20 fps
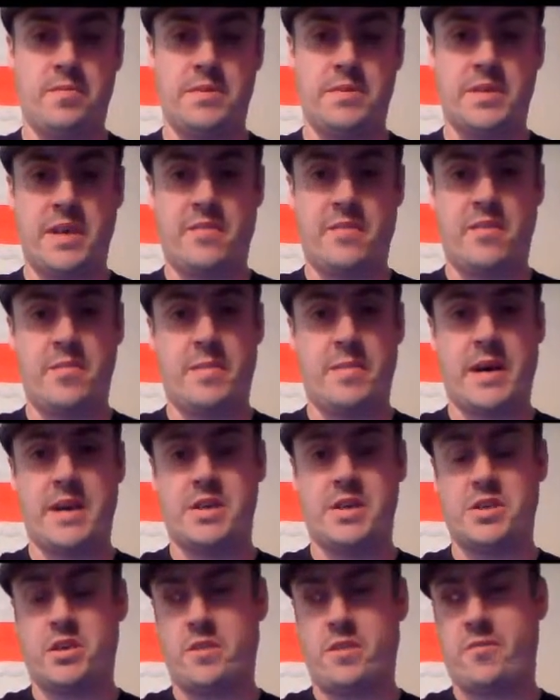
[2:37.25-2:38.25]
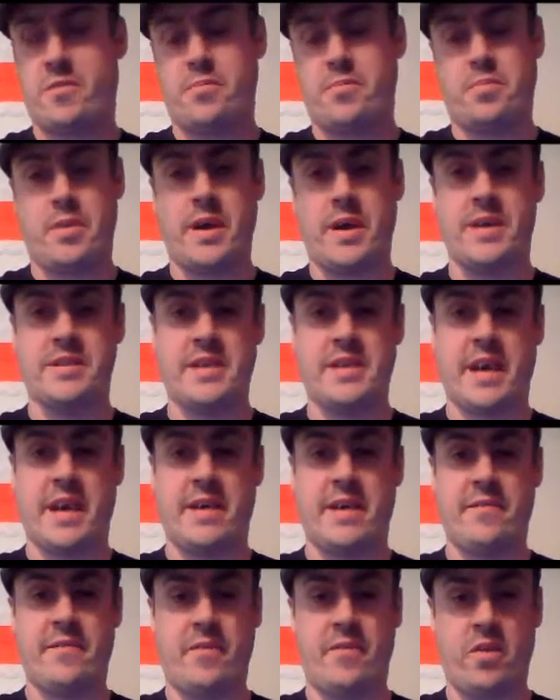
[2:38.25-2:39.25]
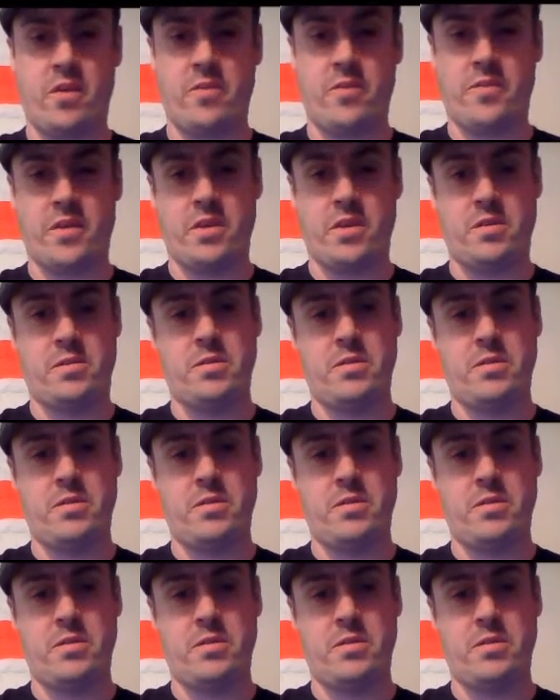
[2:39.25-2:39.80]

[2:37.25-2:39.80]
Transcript: saved the match, or for Bray to get involved and,